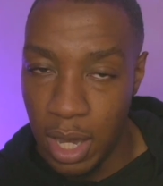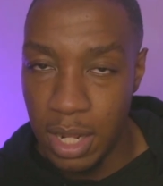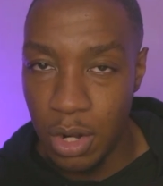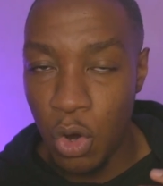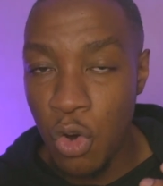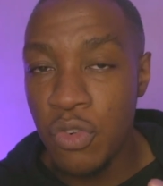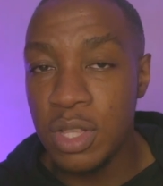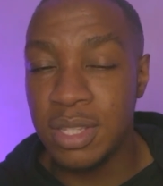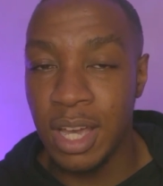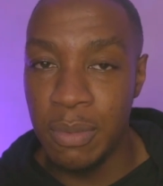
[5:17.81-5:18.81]
And then over
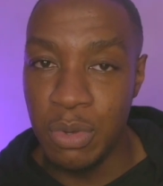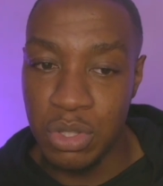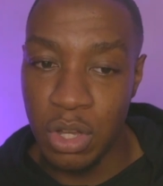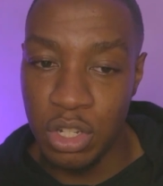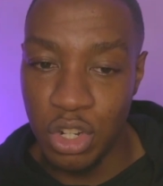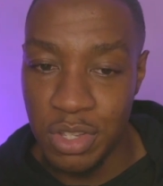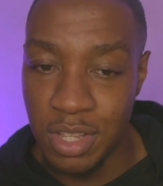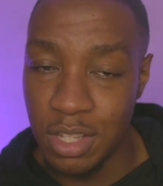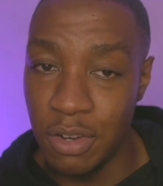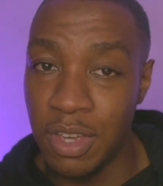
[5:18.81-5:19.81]
time, you start to notice
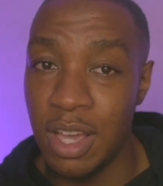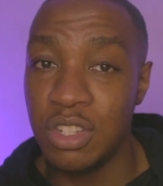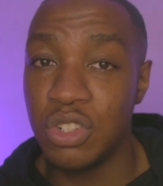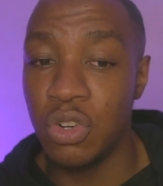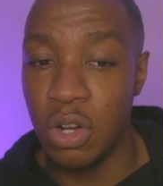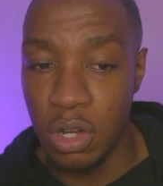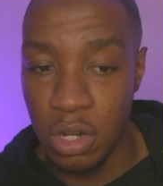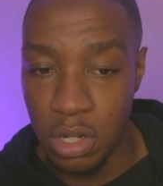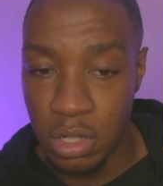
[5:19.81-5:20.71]
yourself getting stronger